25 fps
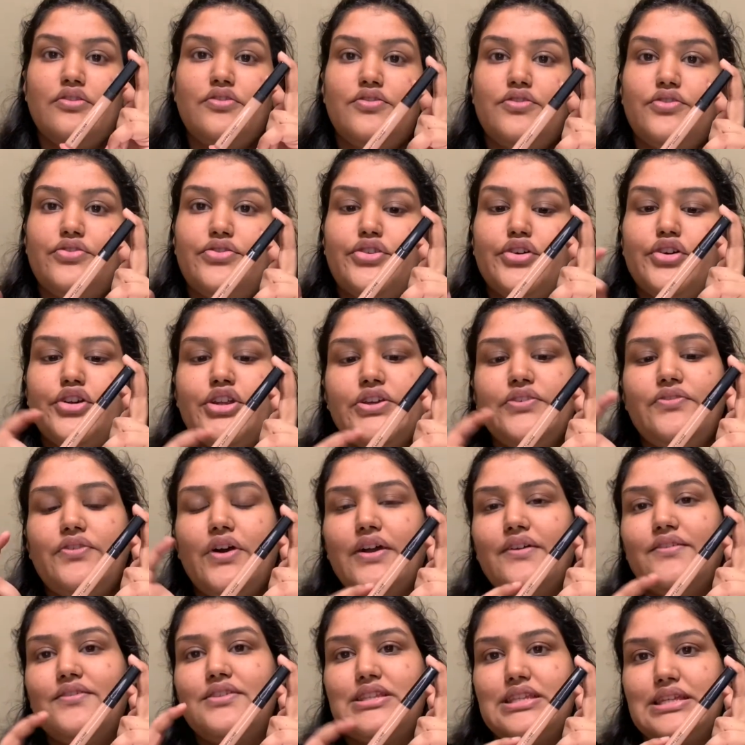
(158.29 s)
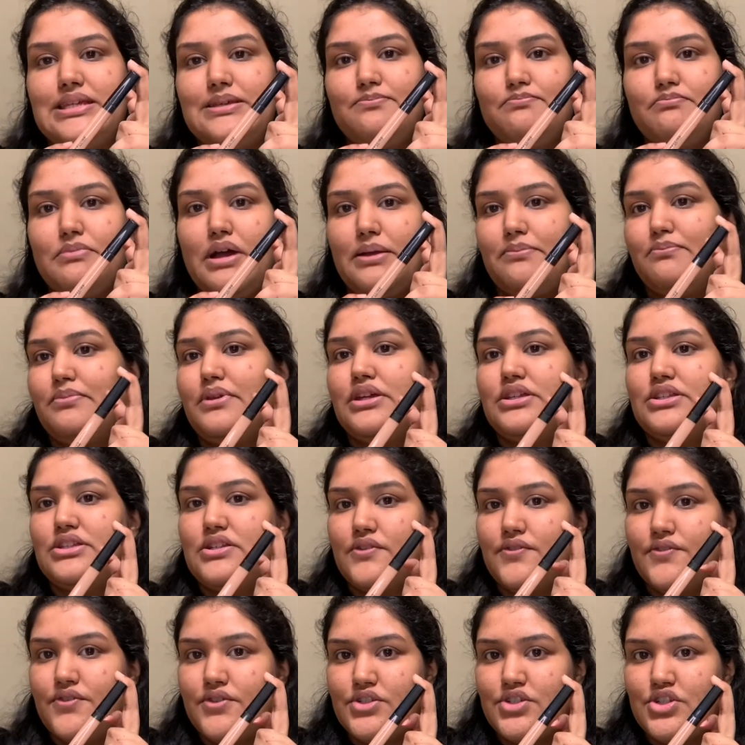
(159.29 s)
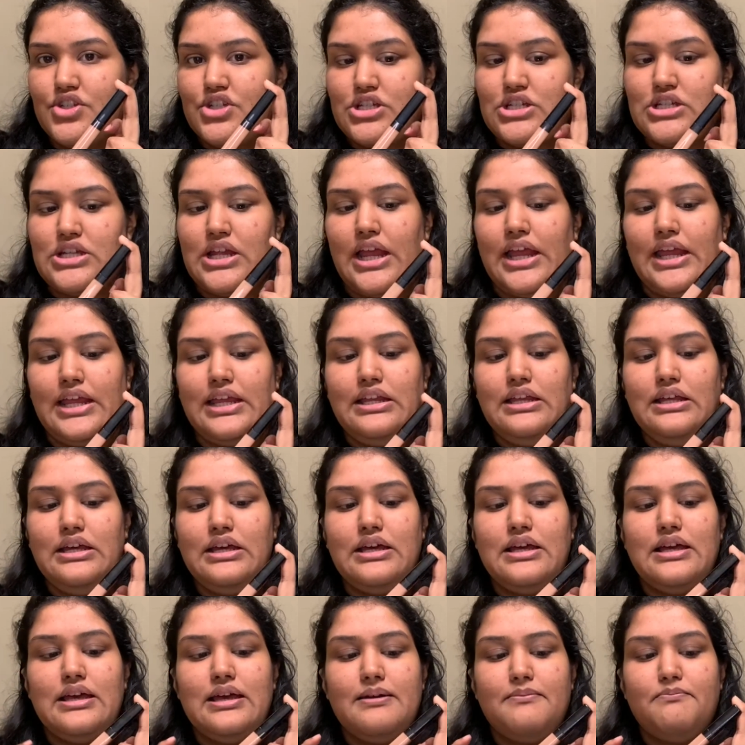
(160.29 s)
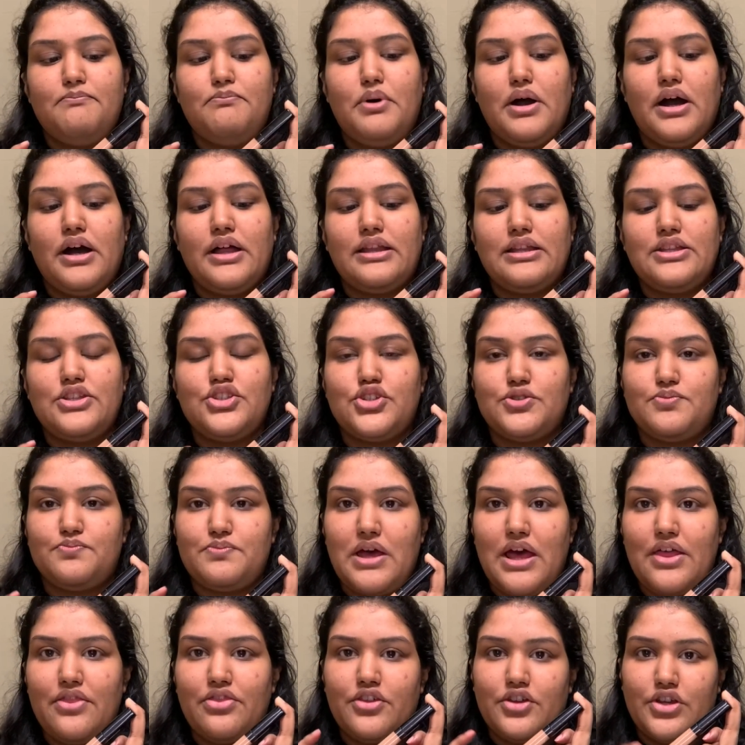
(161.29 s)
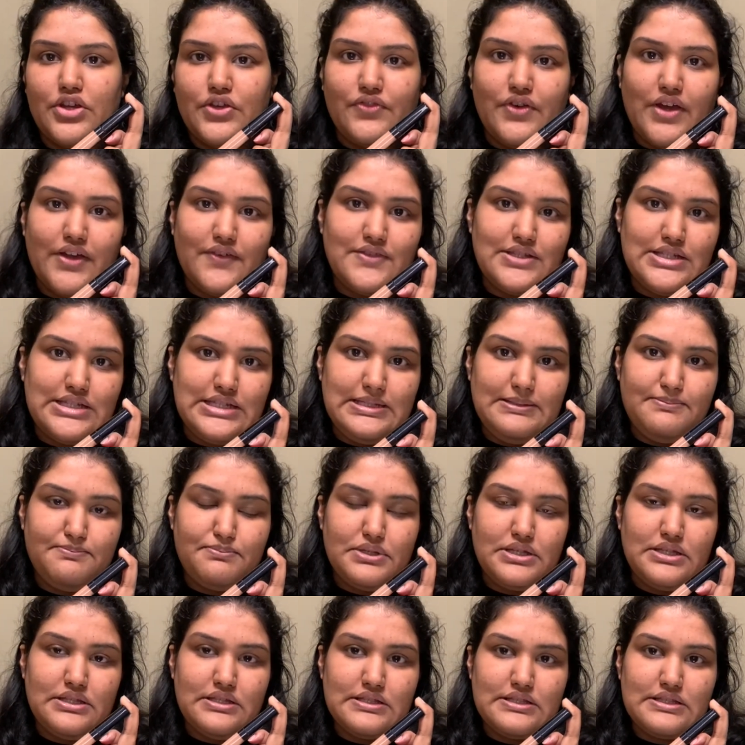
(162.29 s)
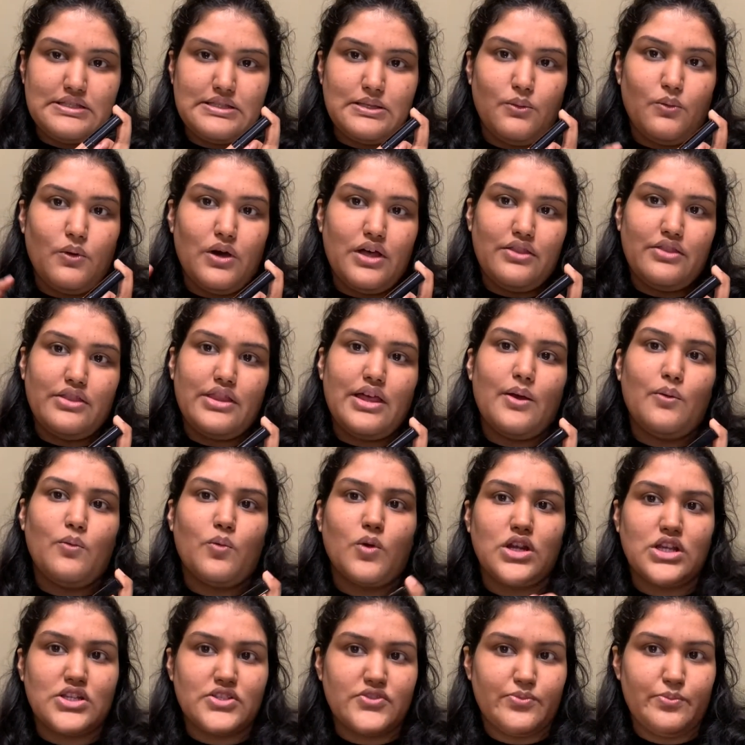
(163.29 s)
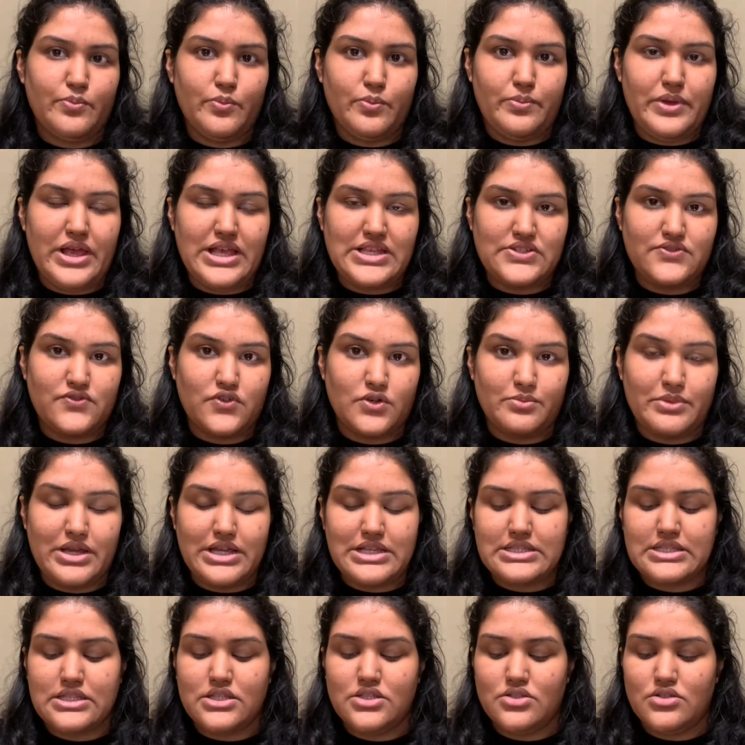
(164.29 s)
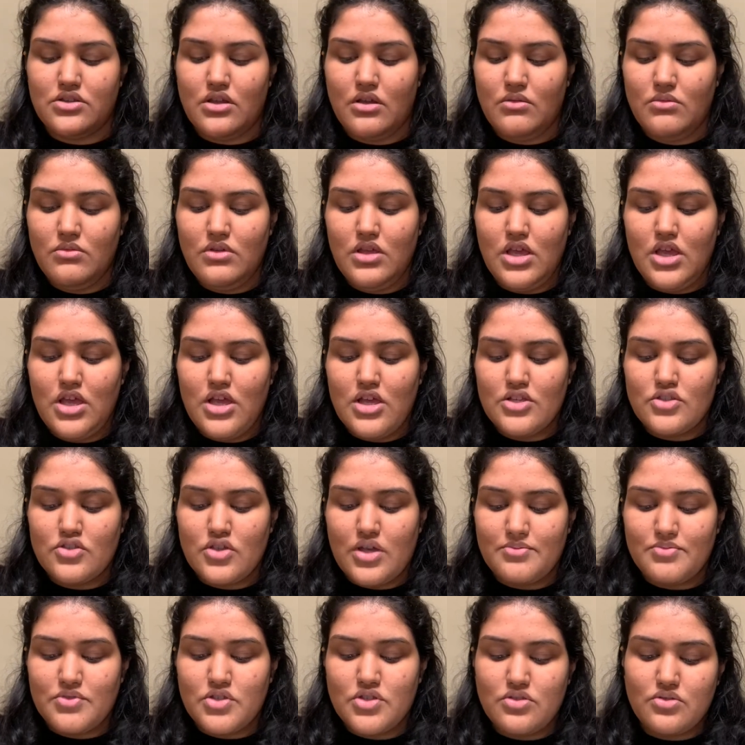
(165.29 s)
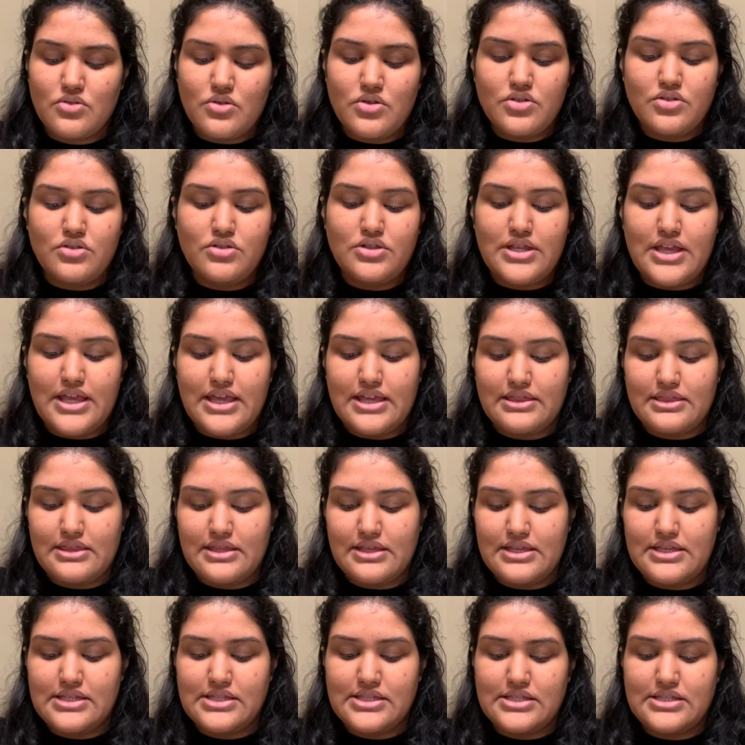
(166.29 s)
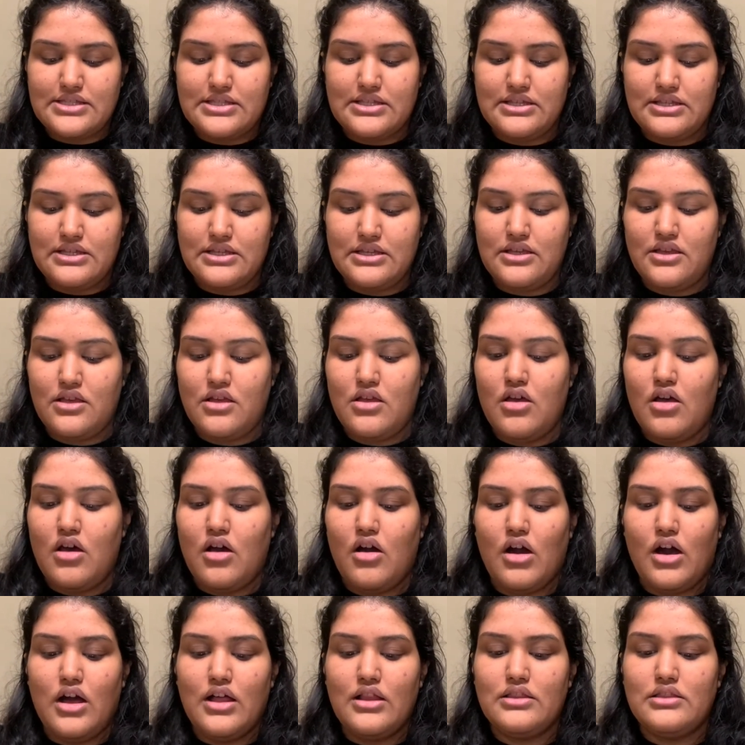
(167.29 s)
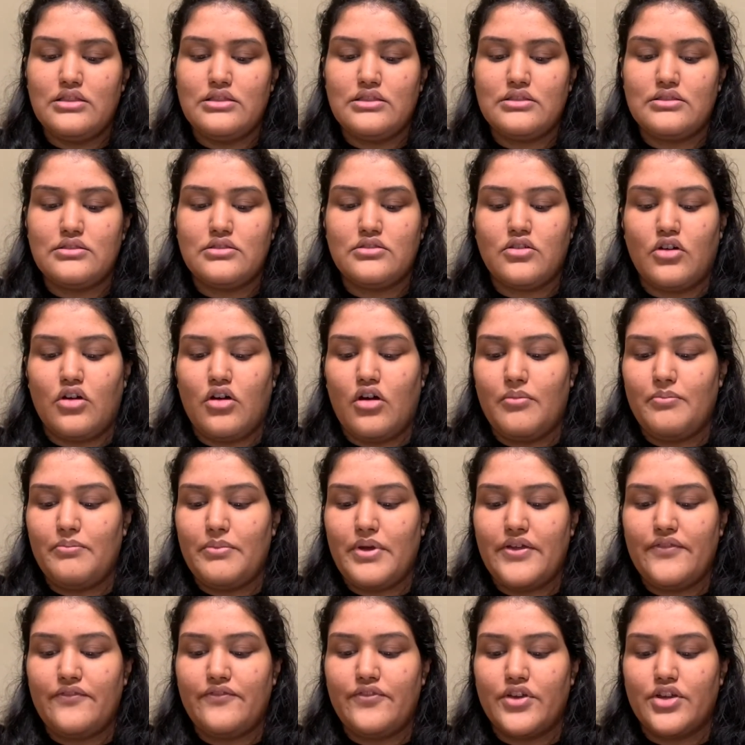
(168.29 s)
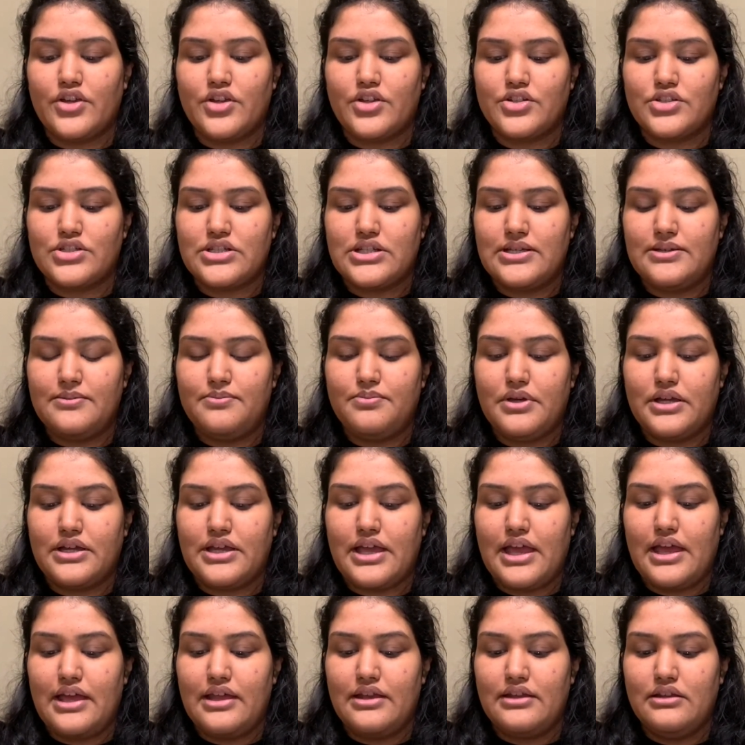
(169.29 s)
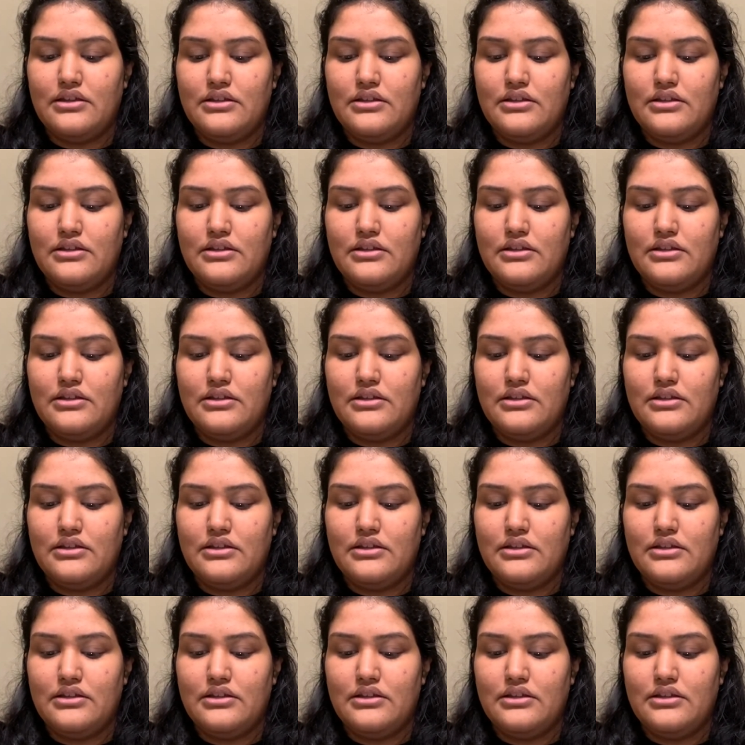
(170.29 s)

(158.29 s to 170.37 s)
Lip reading: 35 Deep might be a different shade, but in Japan, 35 Deep is the one that works best for my skin tone. So I'm just going to take this on my fingertip again.